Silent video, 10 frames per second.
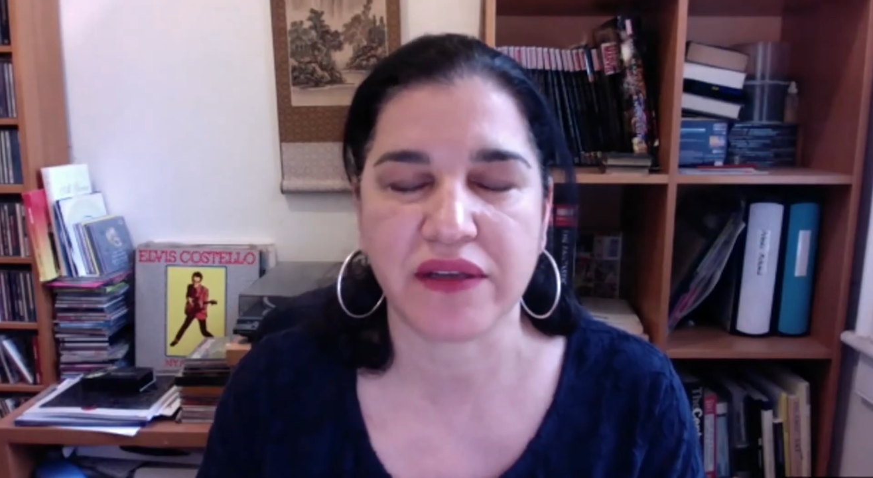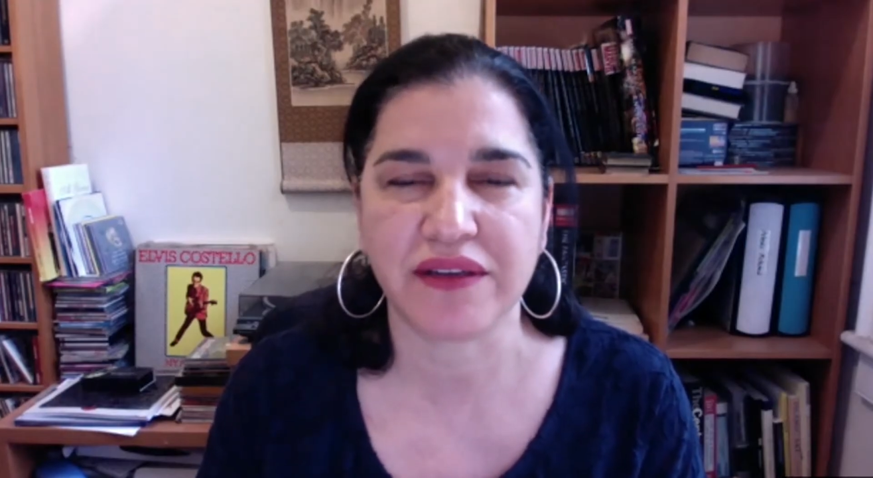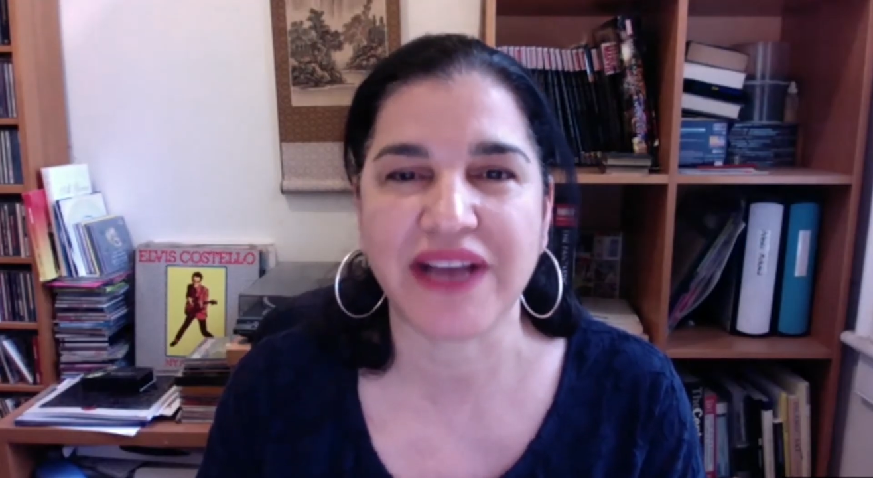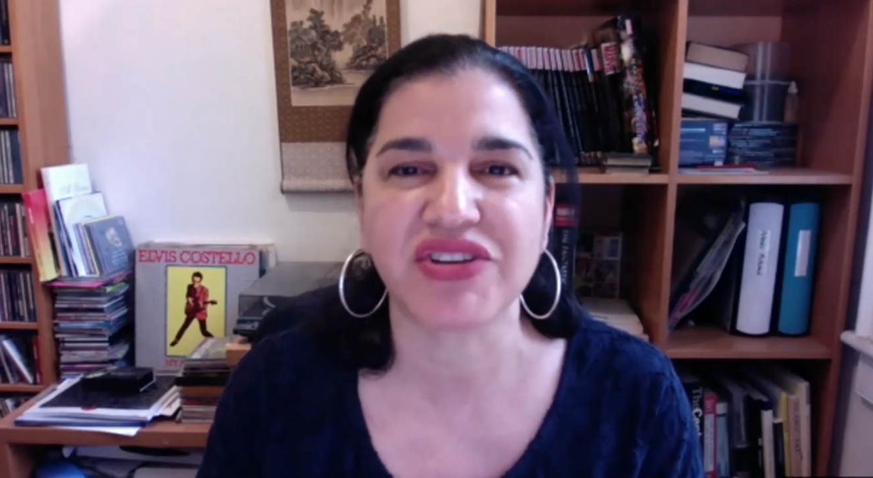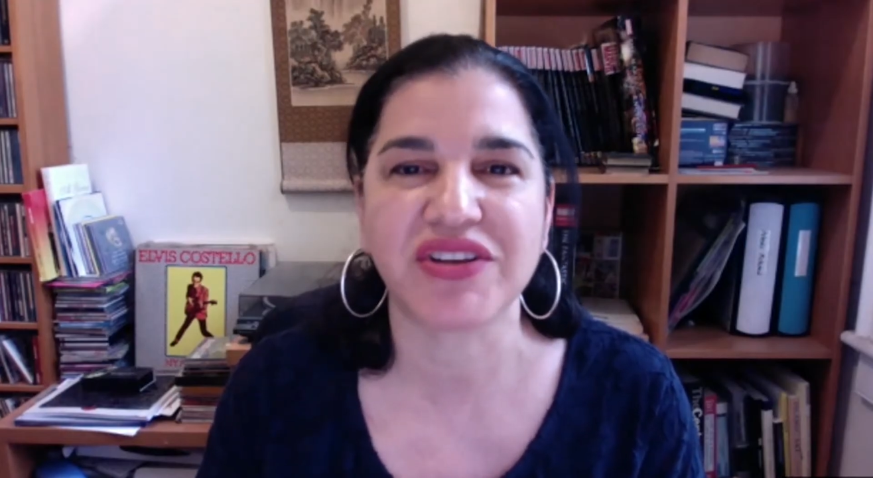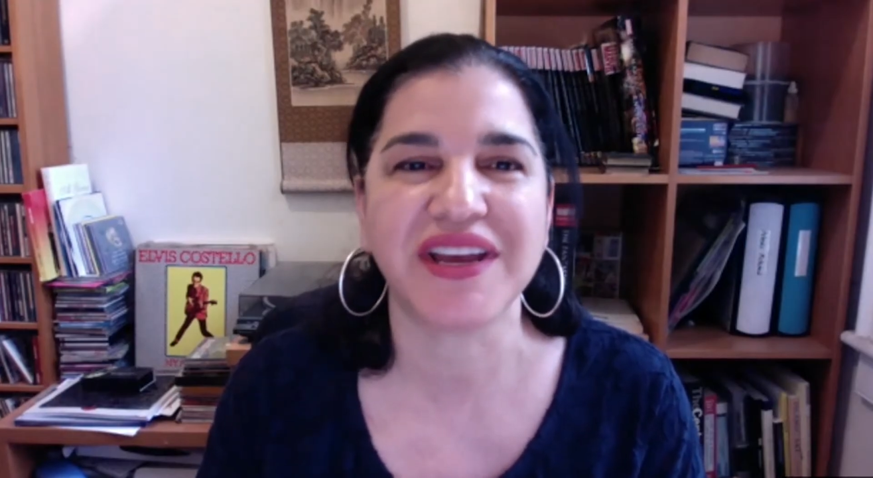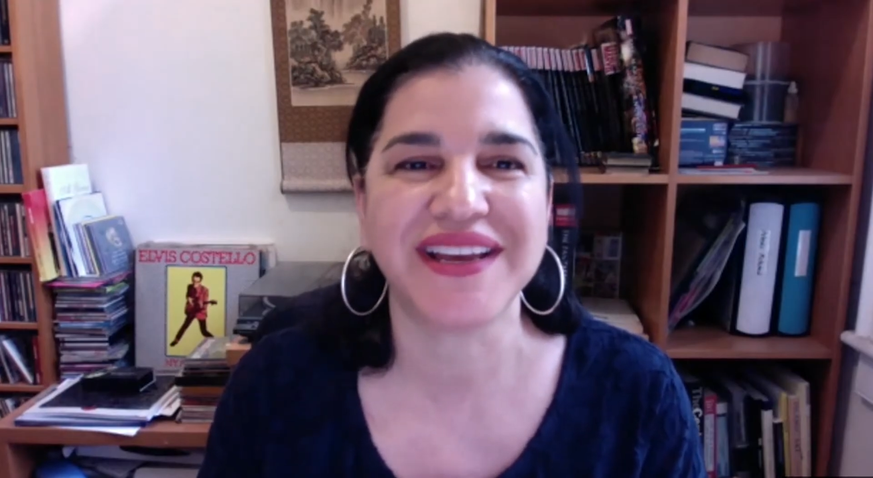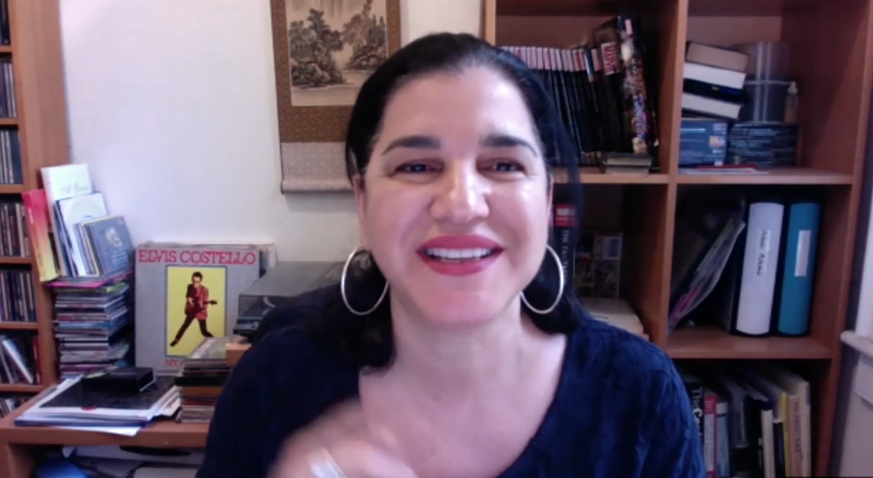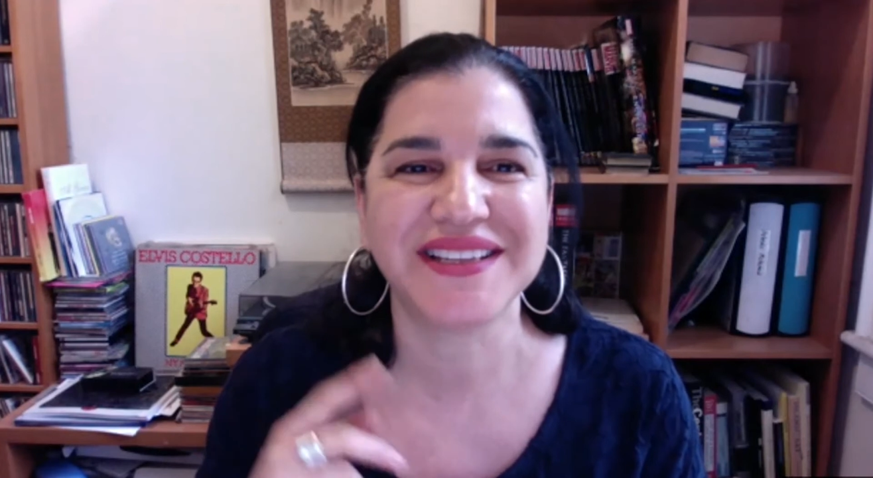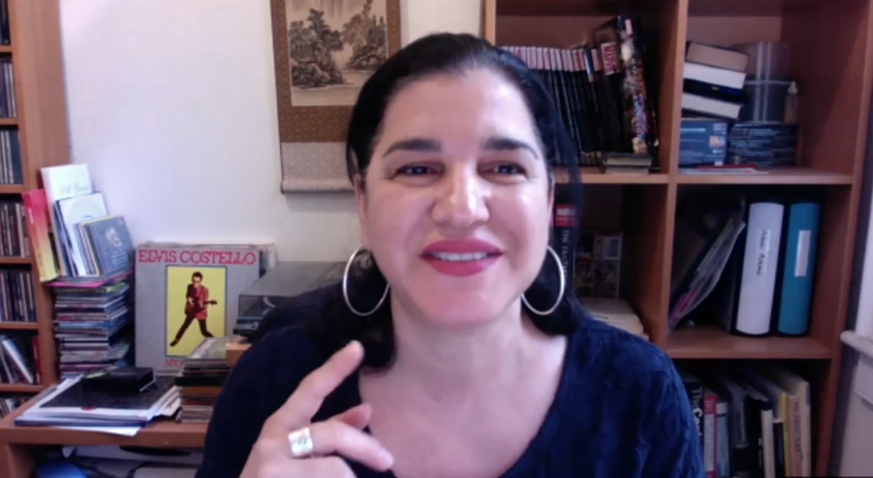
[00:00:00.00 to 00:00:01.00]
Actually,
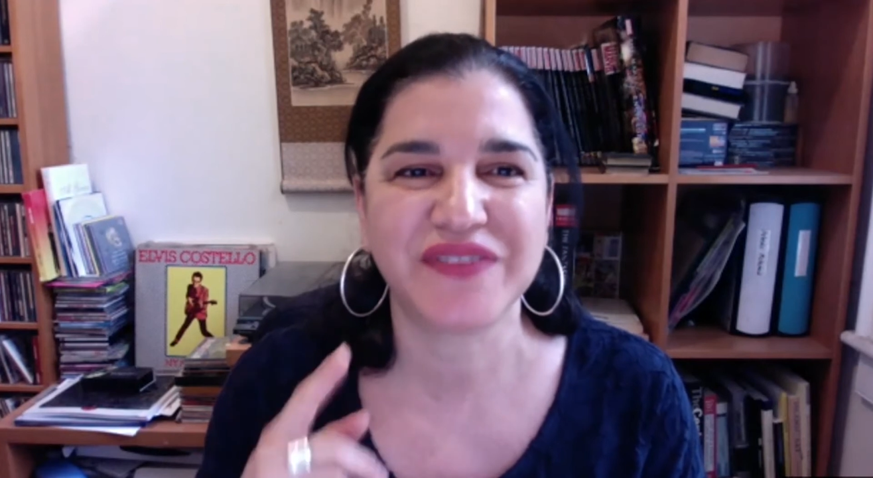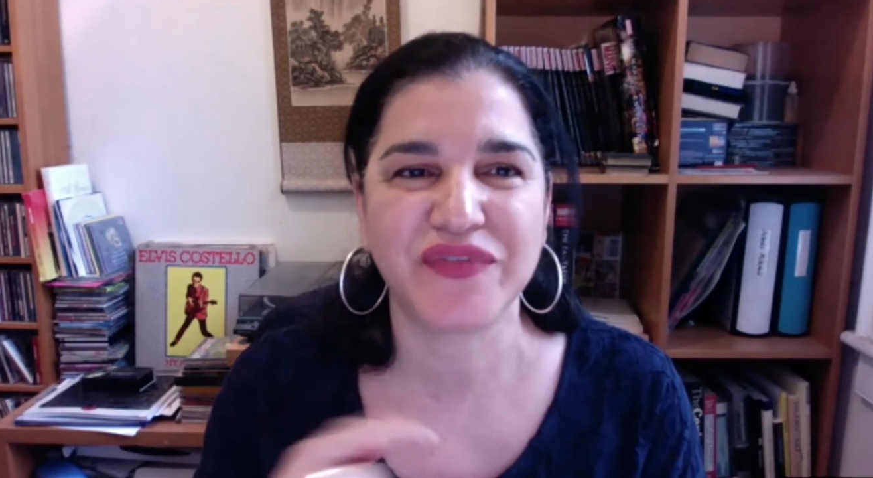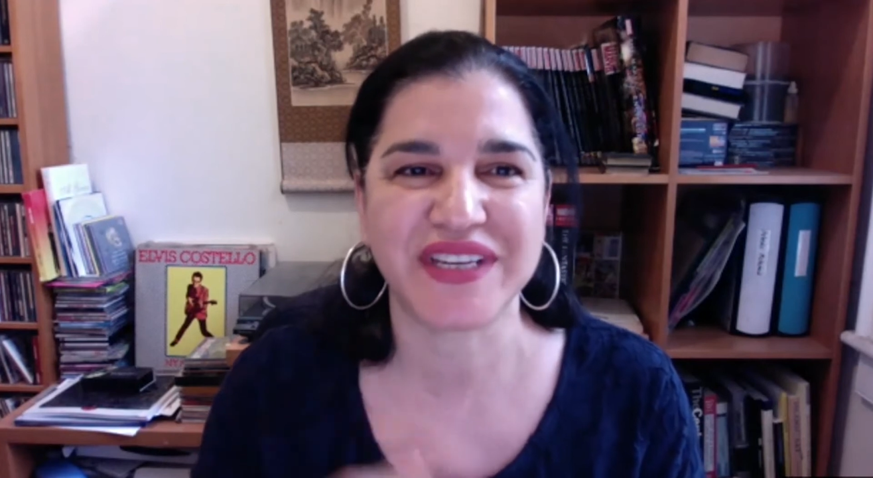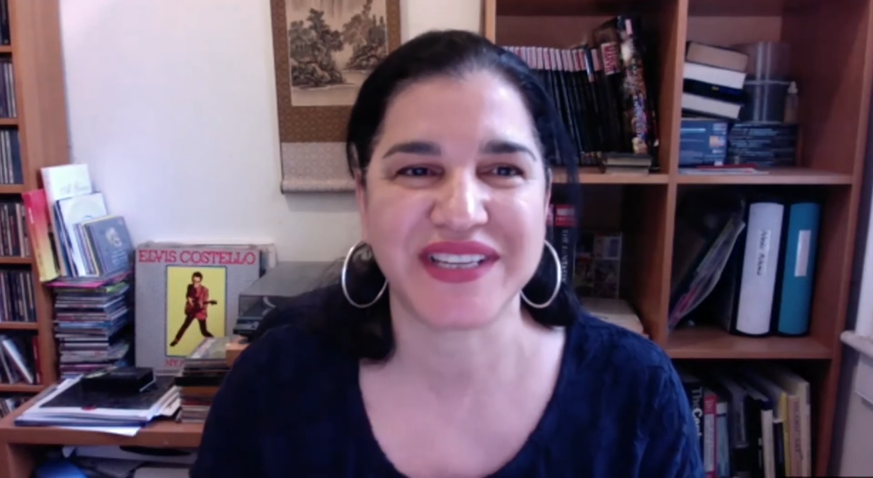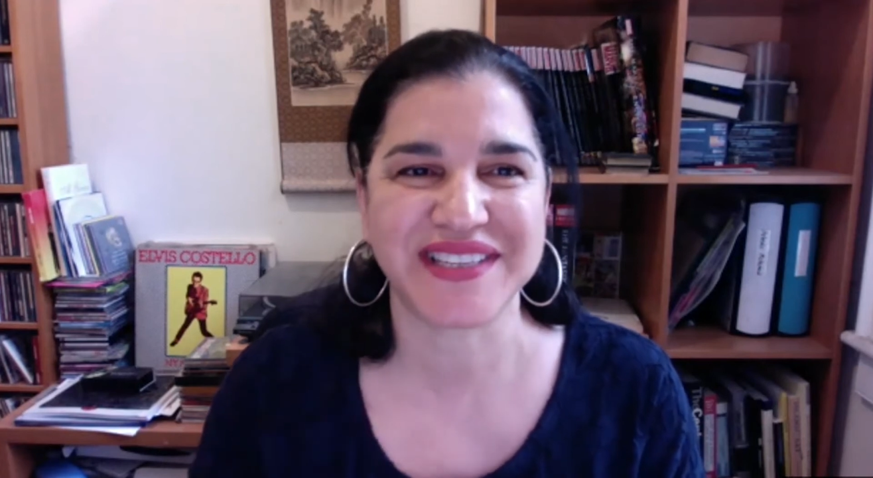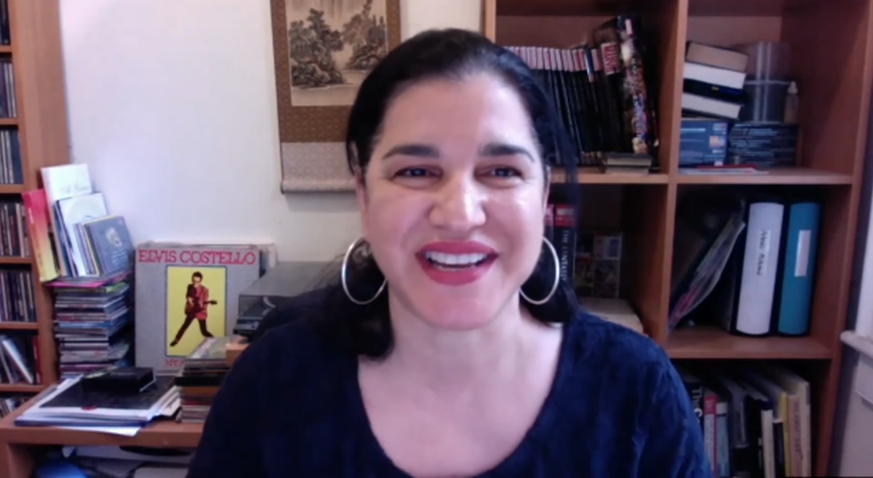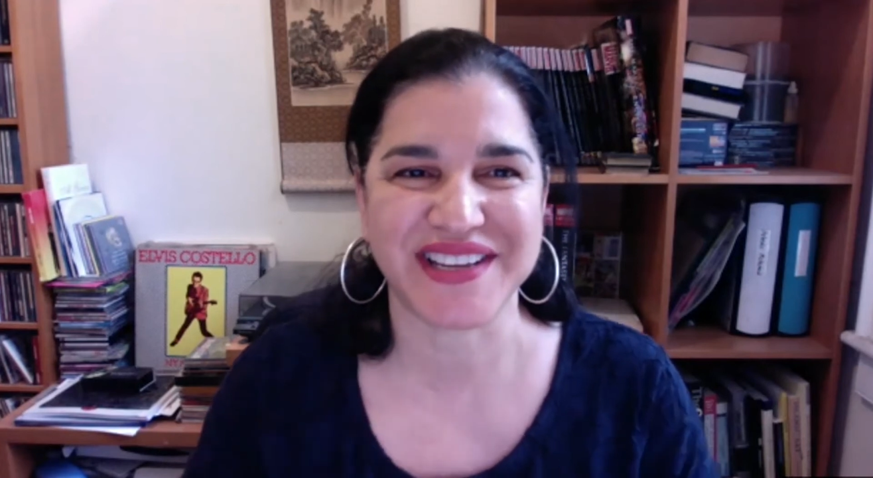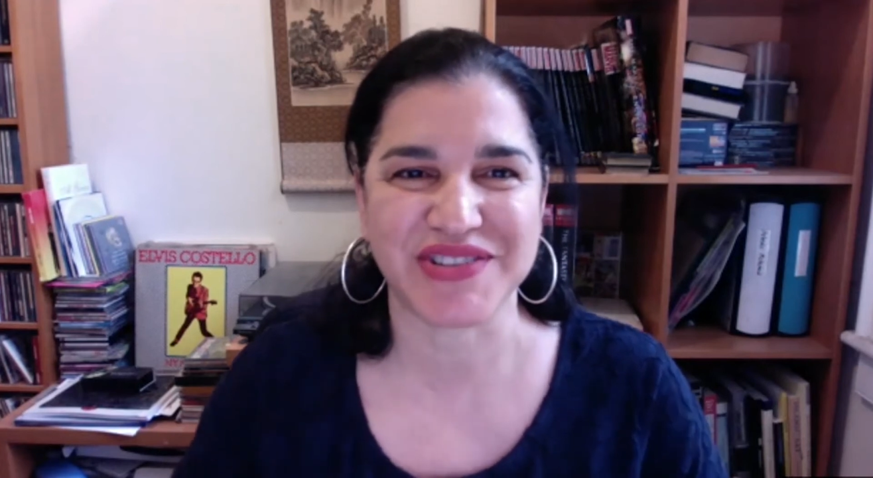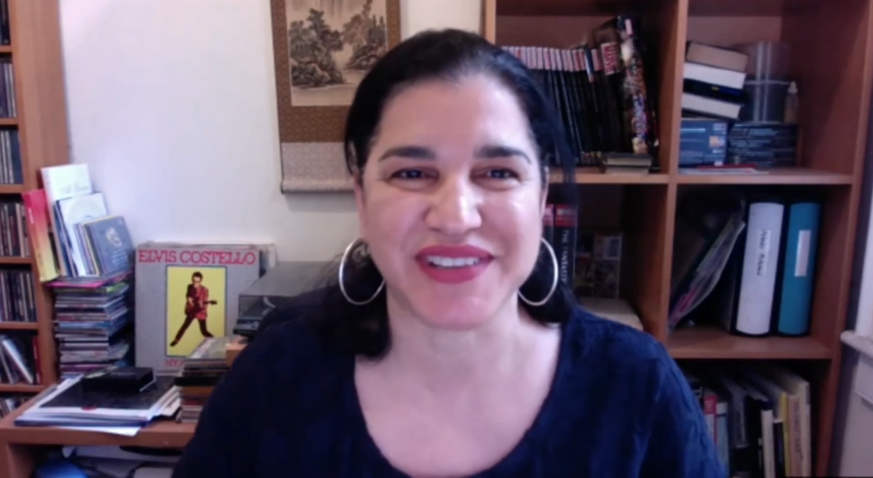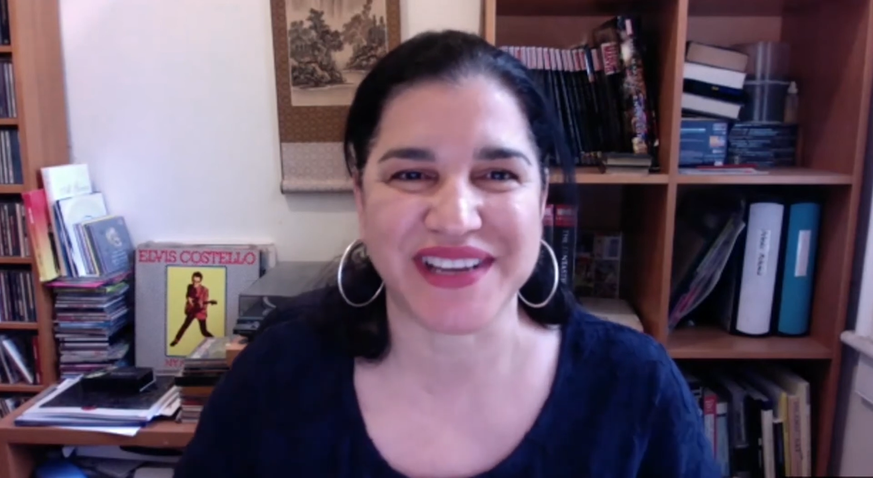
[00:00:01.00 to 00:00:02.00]
15
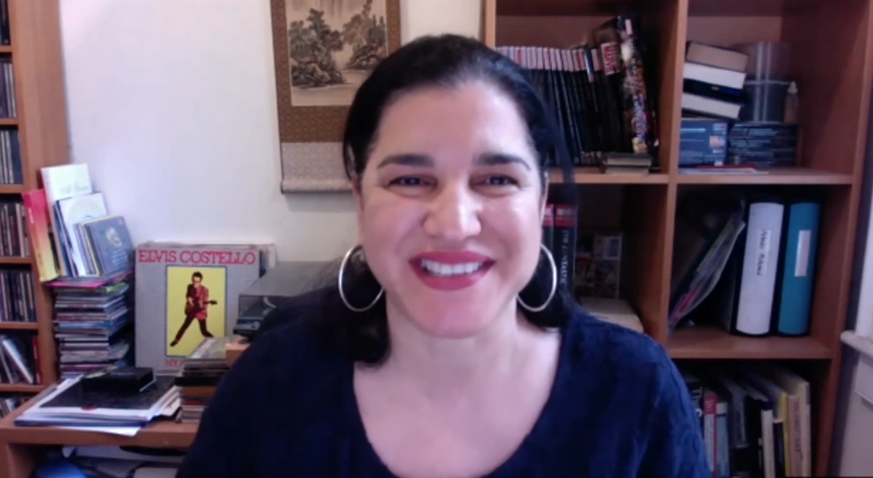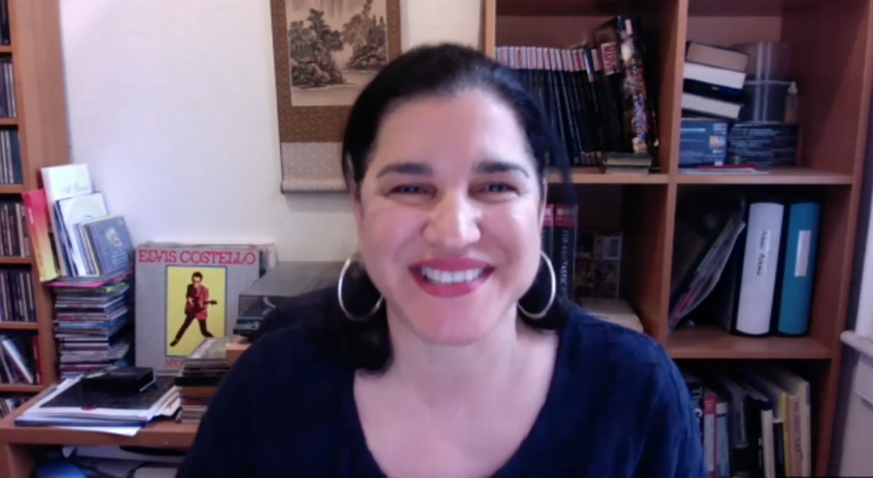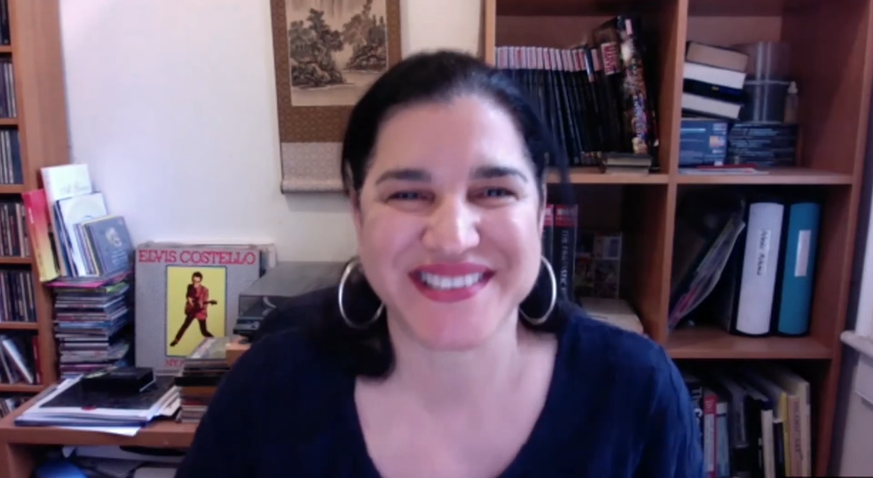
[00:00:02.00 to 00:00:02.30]
seconds or less.